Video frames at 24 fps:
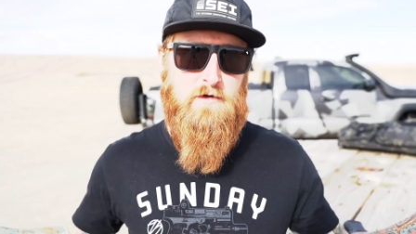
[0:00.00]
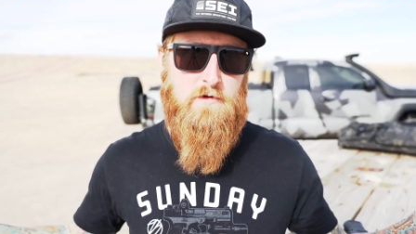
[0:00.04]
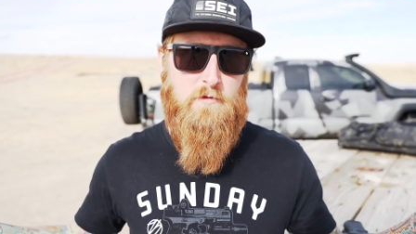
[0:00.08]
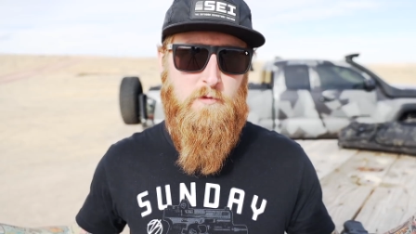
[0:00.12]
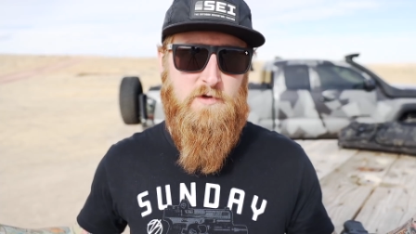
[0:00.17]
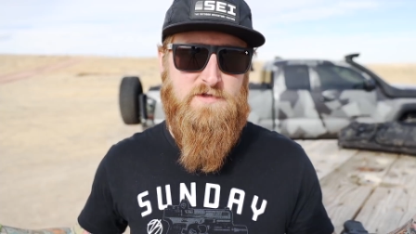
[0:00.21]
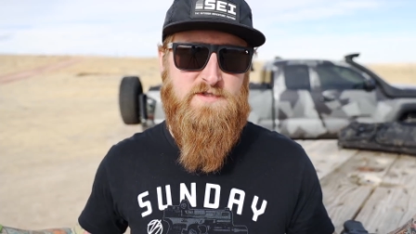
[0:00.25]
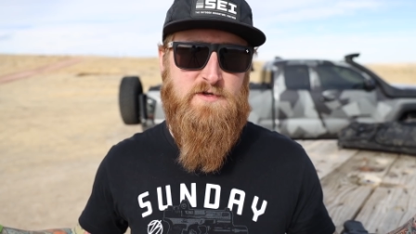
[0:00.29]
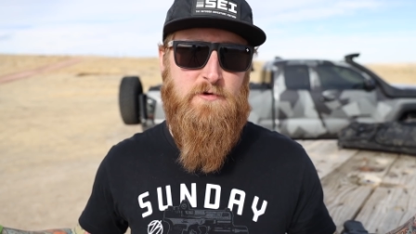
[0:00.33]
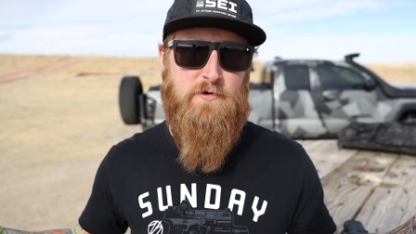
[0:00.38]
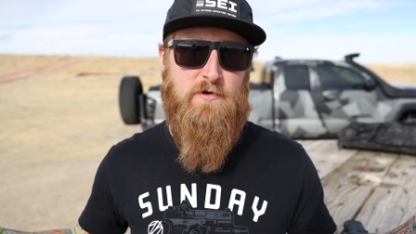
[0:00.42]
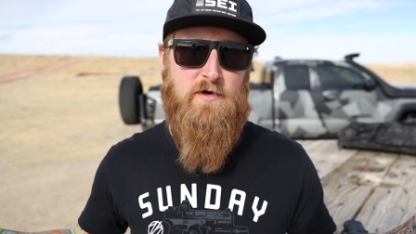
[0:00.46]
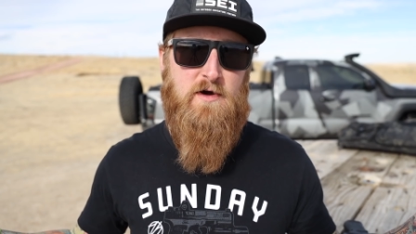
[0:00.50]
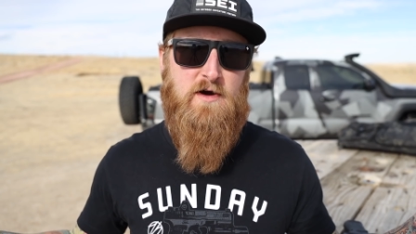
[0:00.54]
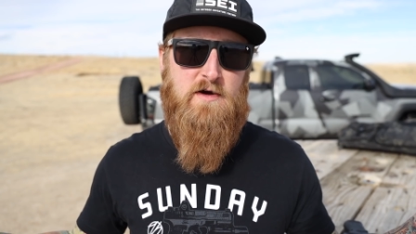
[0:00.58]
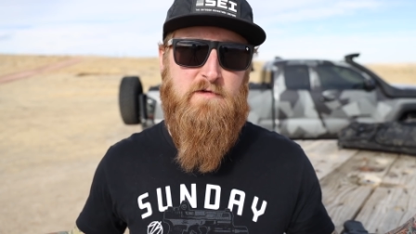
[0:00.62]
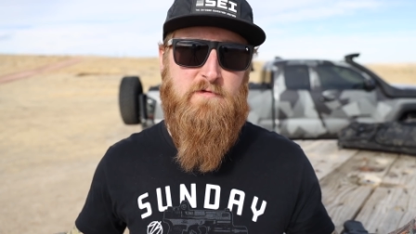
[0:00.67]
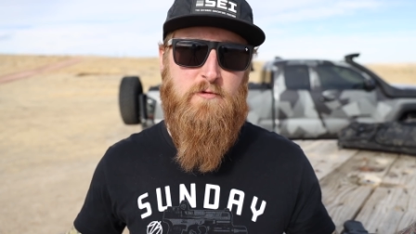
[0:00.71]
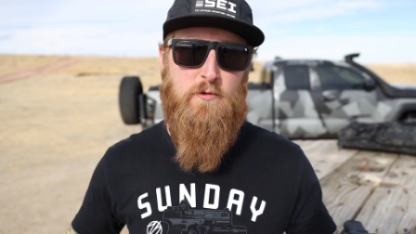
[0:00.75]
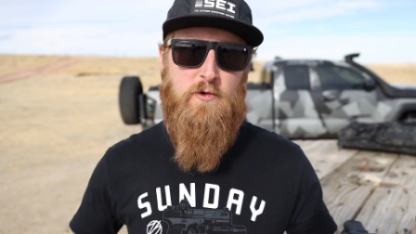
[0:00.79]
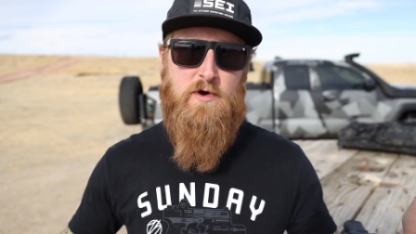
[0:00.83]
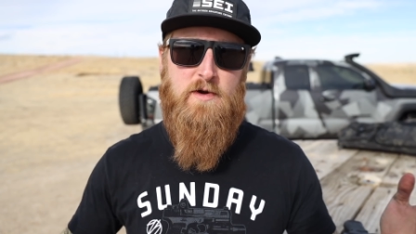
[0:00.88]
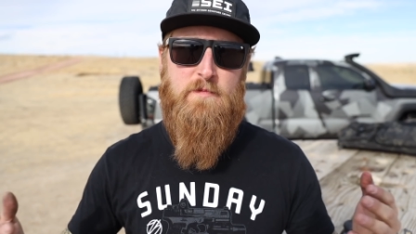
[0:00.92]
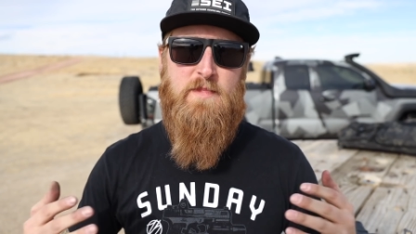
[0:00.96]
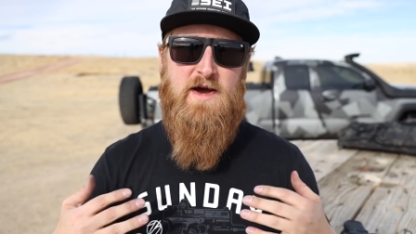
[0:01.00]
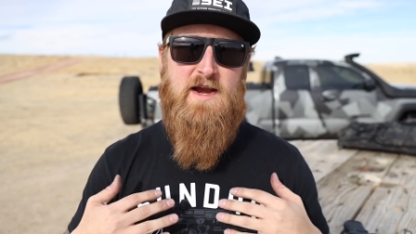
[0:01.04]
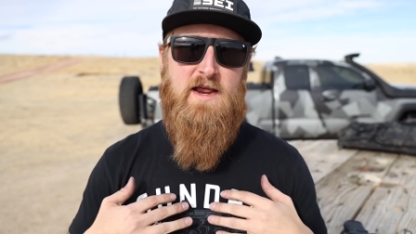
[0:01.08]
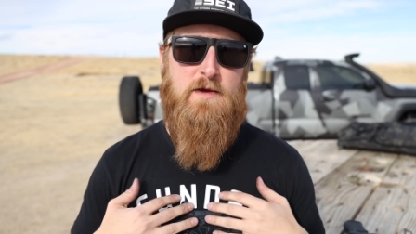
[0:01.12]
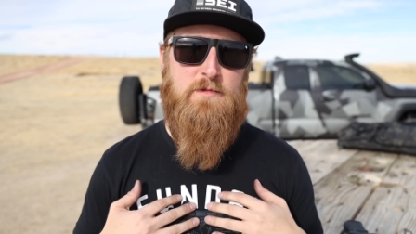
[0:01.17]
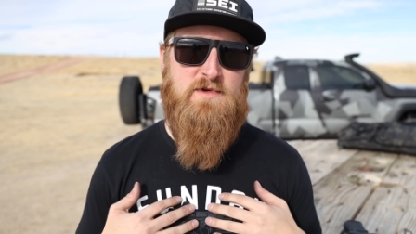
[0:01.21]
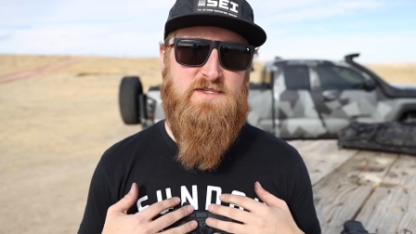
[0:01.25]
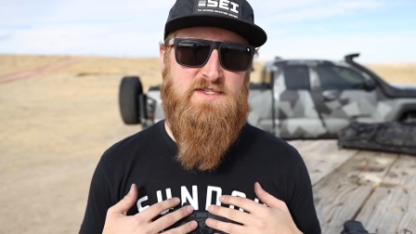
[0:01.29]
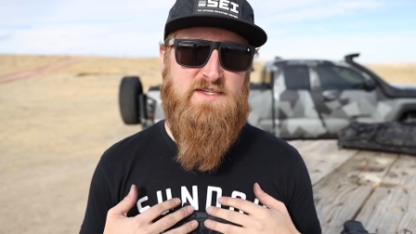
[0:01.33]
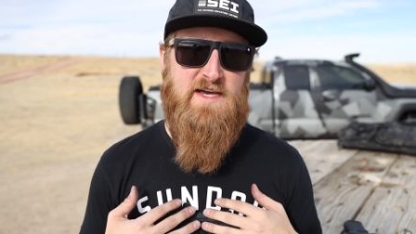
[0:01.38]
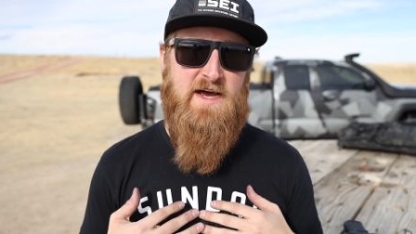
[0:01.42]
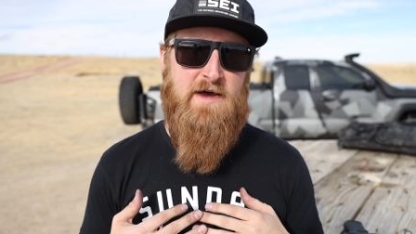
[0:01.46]
What's going on everyone? My
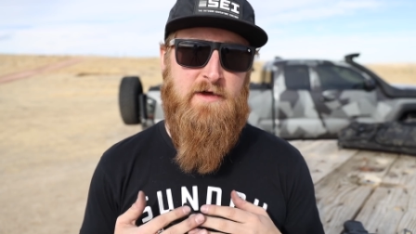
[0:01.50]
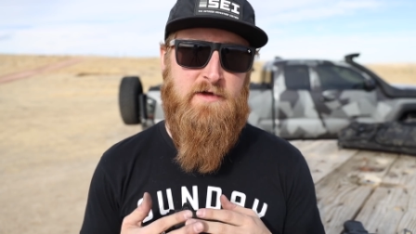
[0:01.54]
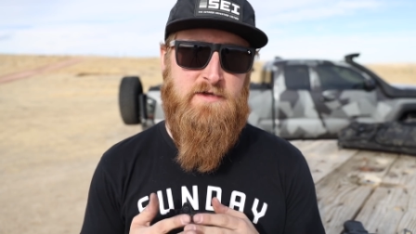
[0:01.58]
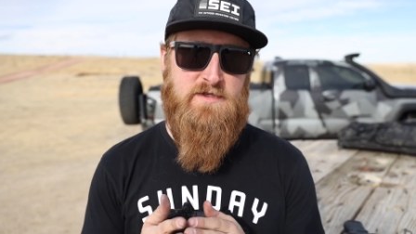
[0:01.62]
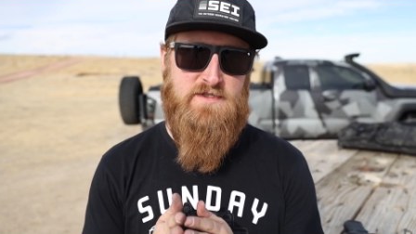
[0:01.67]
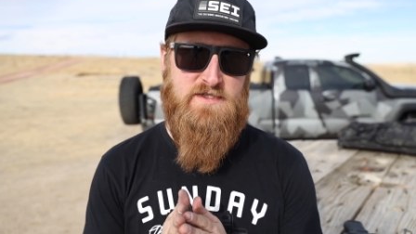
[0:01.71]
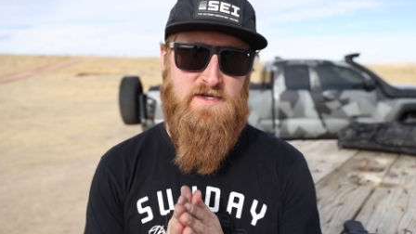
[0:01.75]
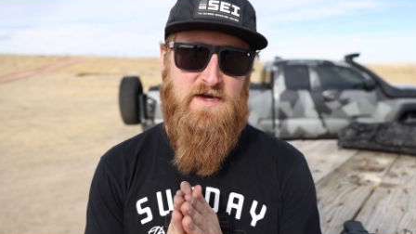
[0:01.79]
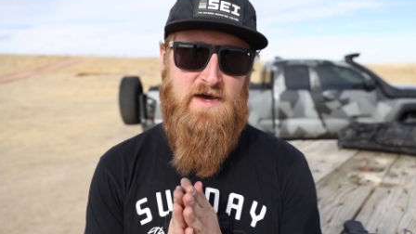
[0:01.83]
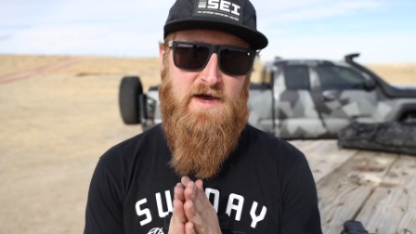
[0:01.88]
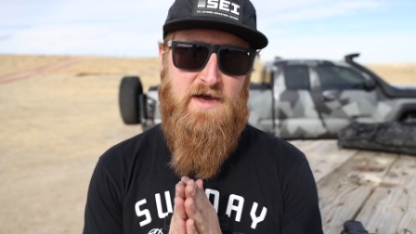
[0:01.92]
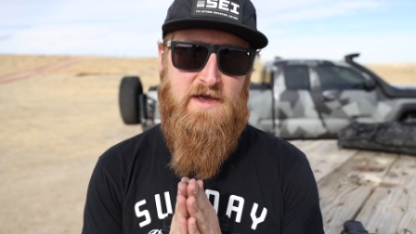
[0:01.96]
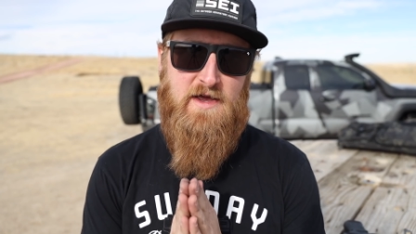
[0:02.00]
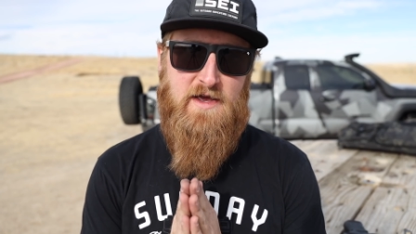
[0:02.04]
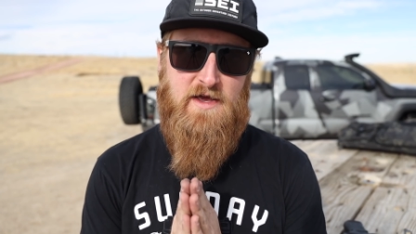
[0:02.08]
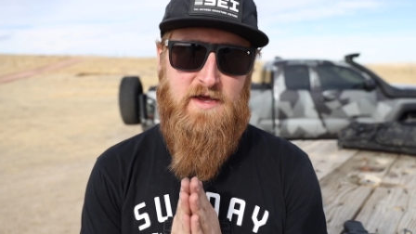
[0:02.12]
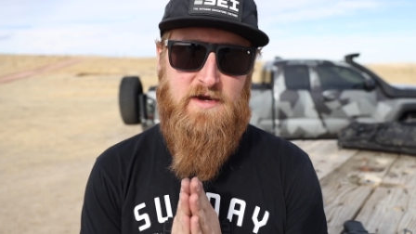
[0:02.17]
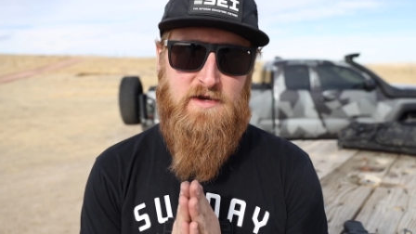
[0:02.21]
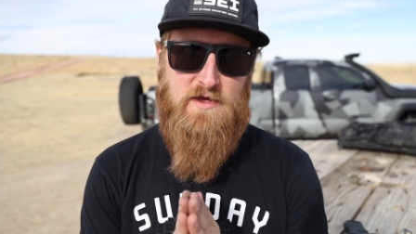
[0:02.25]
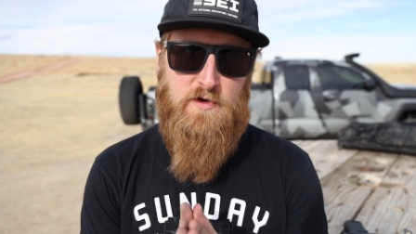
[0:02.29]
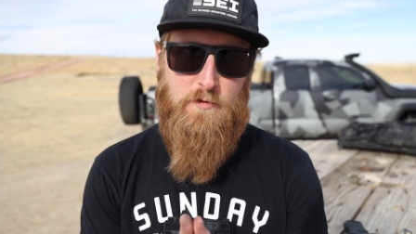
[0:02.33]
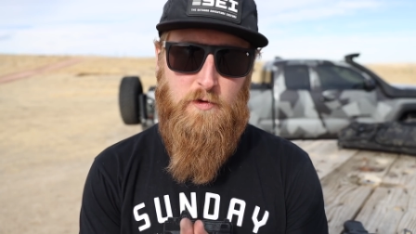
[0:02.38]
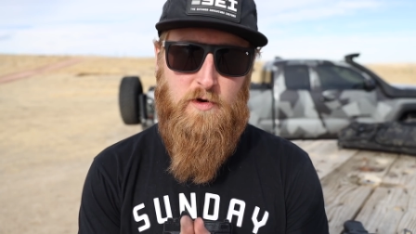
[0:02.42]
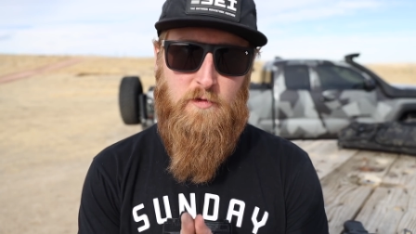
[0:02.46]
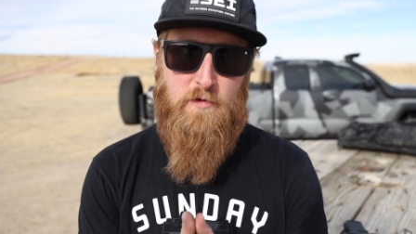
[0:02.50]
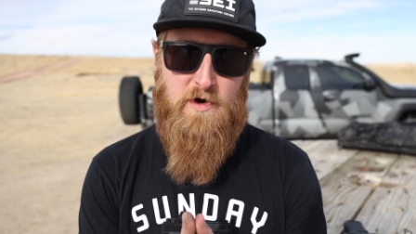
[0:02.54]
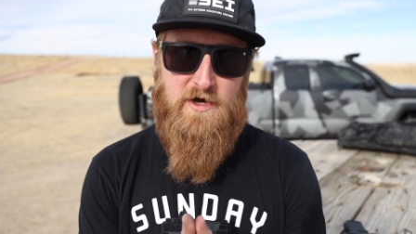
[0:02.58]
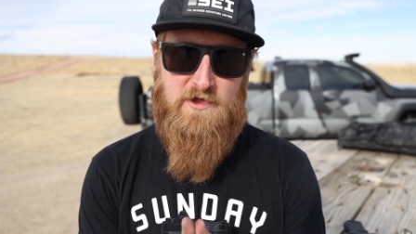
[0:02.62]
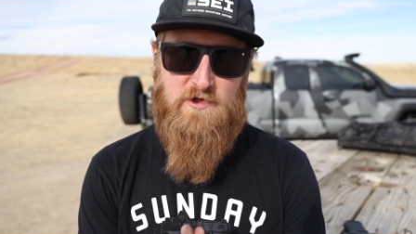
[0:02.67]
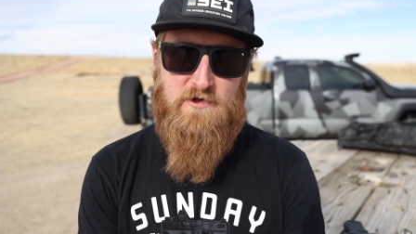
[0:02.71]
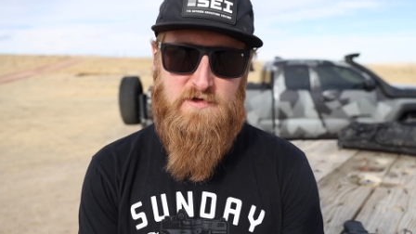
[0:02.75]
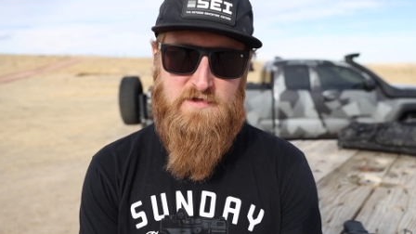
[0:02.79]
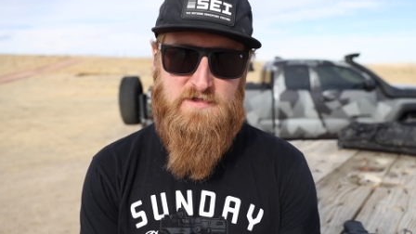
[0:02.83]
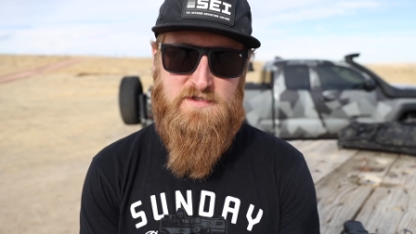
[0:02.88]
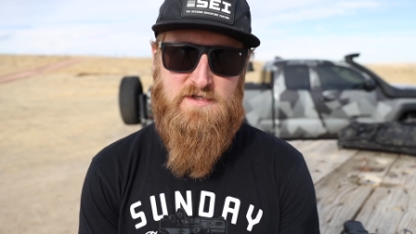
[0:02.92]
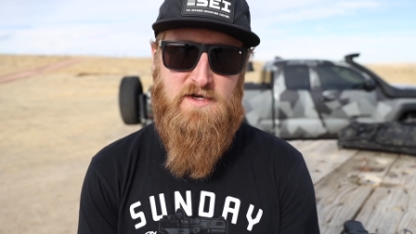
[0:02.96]
name is Talon Sei and you are
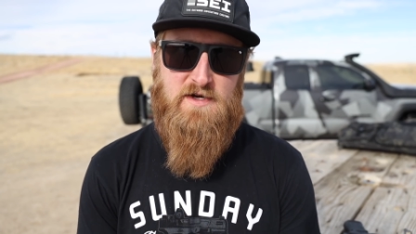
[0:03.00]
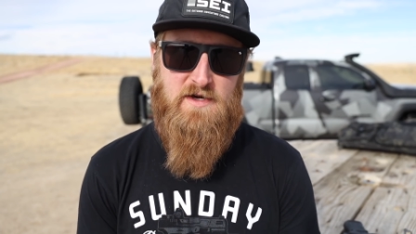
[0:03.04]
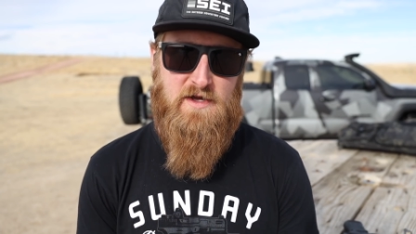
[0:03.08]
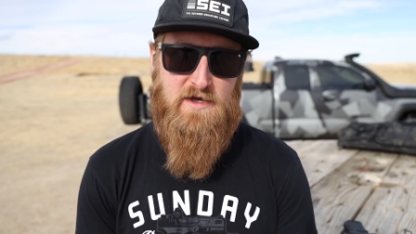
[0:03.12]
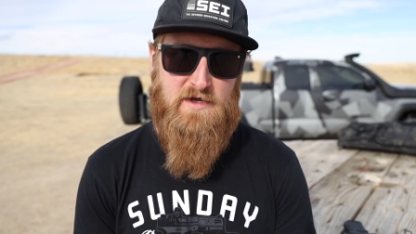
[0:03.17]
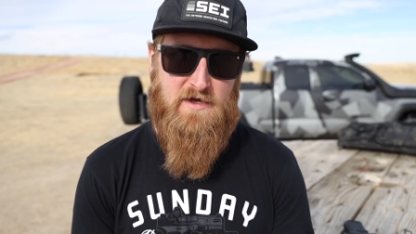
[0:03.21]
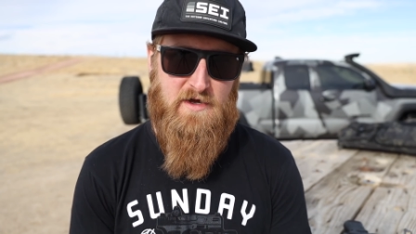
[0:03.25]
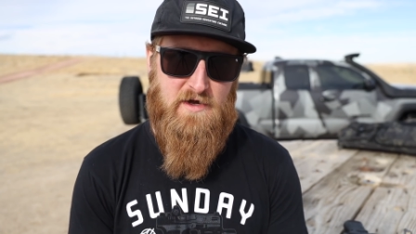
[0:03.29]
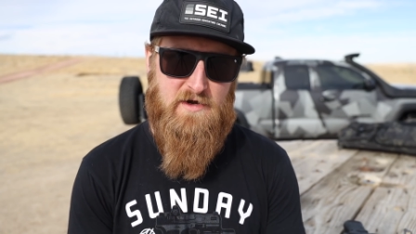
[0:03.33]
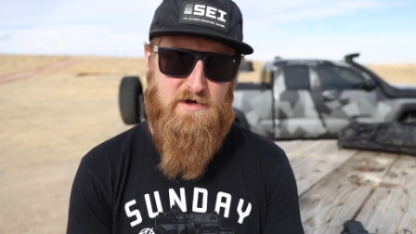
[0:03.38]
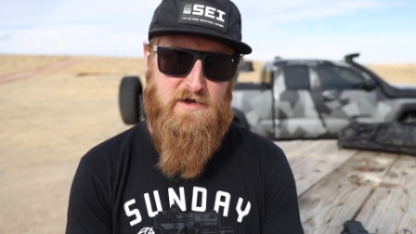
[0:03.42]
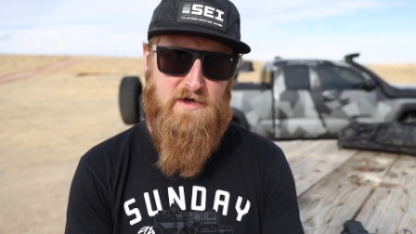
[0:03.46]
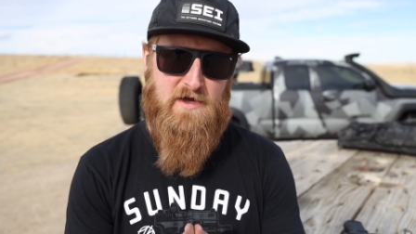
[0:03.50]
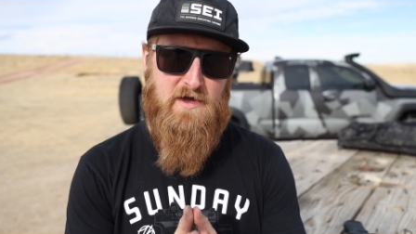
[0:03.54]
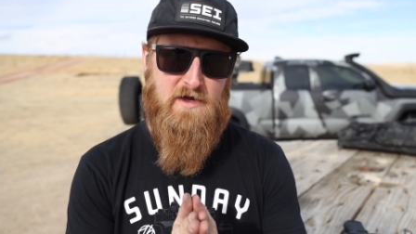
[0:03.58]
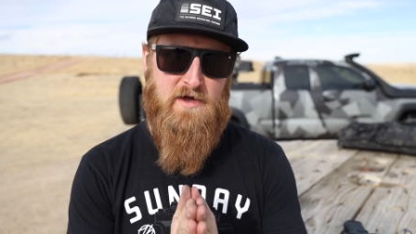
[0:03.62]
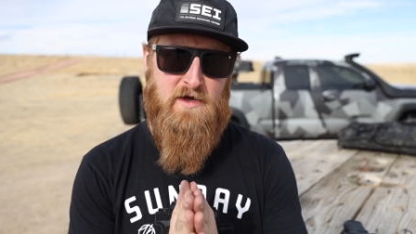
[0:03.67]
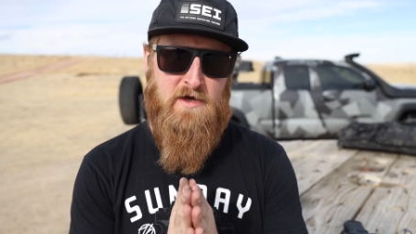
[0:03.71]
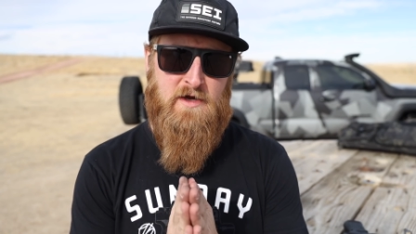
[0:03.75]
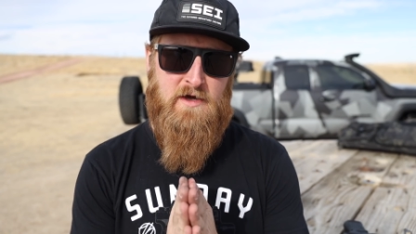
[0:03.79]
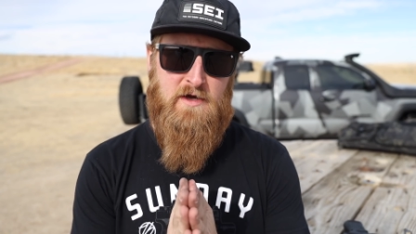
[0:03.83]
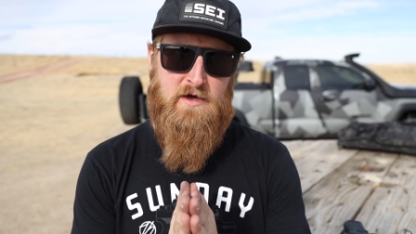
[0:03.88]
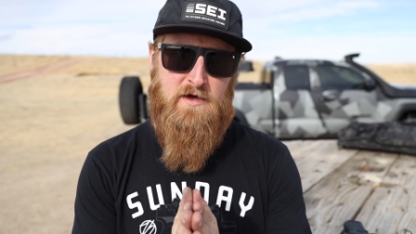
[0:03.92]
watching Sunday Gunday.